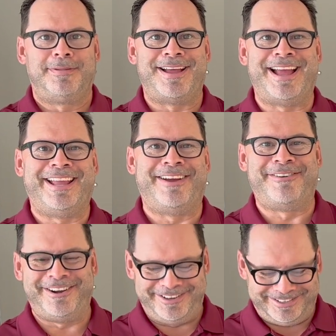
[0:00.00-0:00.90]
Hi, how
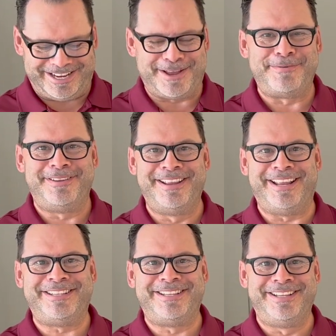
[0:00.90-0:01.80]
are you, Deb?
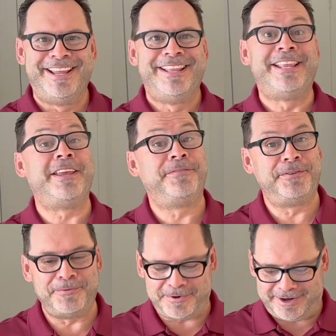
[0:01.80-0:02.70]
Thank you for
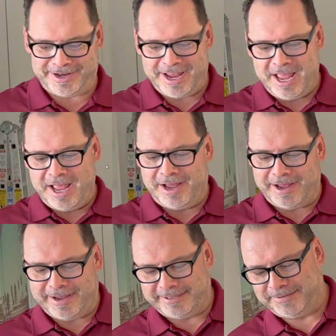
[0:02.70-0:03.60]
the work.
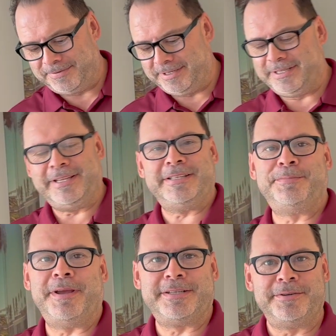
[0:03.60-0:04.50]
Just finished the
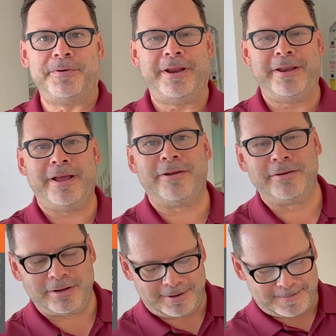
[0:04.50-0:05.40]
inspection right
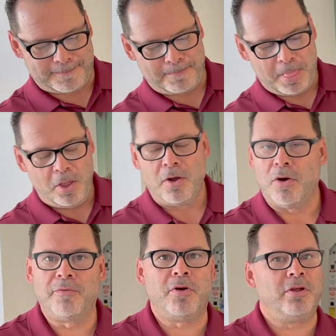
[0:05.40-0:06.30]
now.
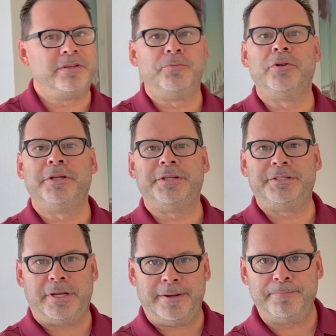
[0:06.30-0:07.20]
Overall, it's in really good
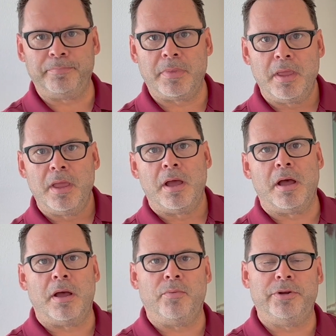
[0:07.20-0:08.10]
shape.
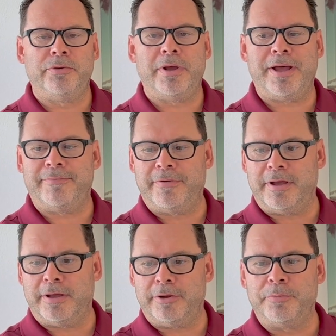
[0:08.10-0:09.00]
We do
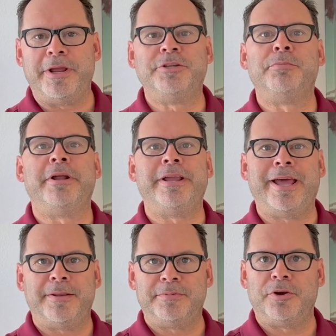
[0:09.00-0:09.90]
have your major money
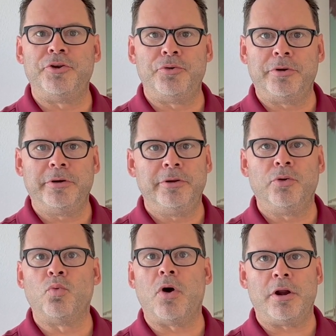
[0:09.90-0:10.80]
items are newer. Your
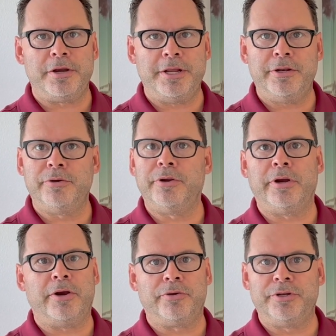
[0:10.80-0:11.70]
water heater, your
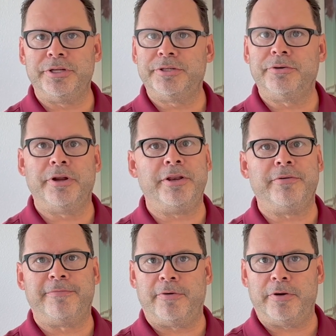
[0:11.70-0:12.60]
air conditioner, and your
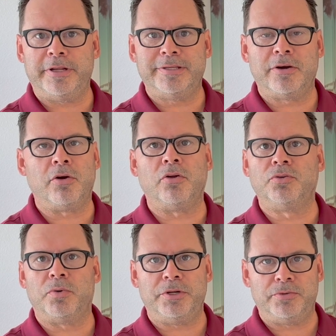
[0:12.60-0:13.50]
furnace are all
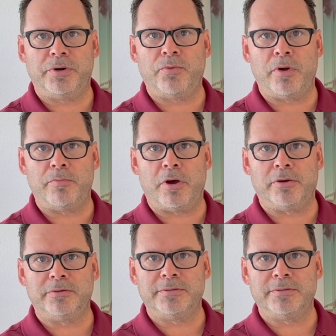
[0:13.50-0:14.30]
2021 models.